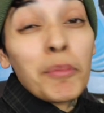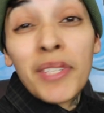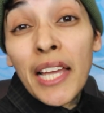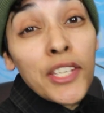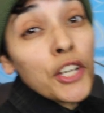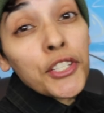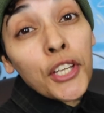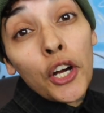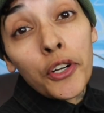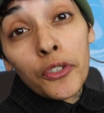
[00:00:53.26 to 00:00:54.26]
from 10 years
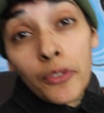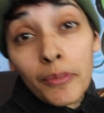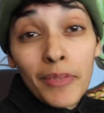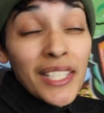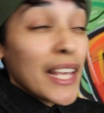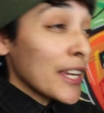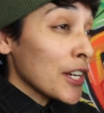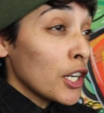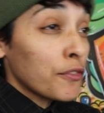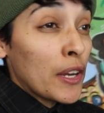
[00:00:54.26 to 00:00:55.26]
ago, my
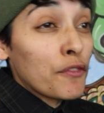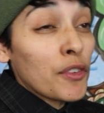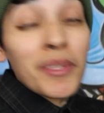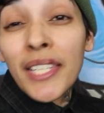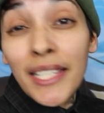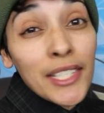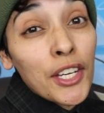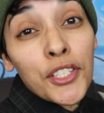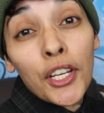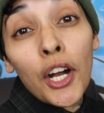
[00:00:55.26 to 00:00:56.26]
second girlfriend from 6
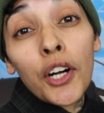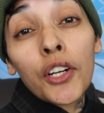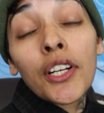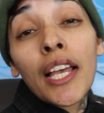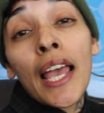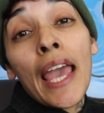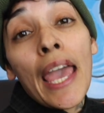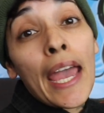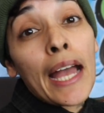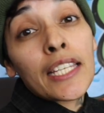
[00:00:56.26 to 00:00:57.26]
years ago,
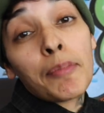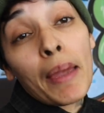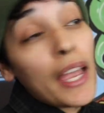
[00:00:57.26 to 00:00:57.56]
and my